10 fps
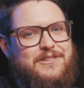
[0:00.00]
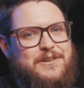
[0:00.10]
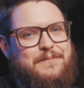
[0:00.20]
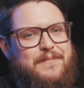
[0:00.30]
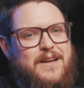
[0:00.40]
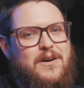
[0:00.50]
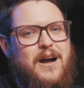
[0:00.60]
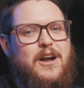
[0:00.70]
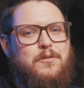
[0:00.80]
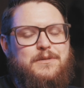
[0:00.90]
So
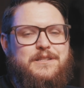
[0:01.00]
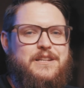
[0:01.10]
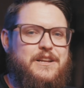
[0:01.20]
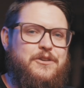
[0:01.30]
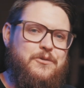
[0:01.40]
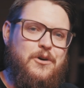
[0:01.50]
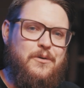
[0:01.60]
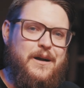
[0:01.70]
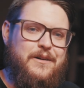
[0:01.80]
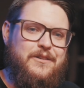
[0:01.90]
I hope to see you
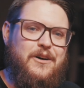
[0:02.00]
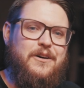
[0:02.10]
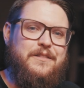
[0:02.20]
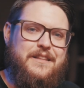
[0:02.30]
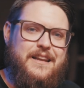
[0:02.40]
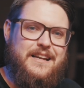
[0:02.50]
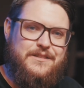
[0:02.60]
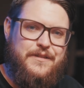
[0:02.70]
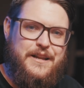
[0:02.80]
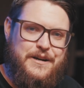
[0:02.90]
around on the next
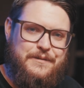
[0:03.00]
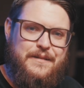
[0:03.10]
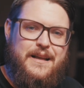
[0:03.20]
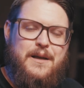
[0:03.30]
video,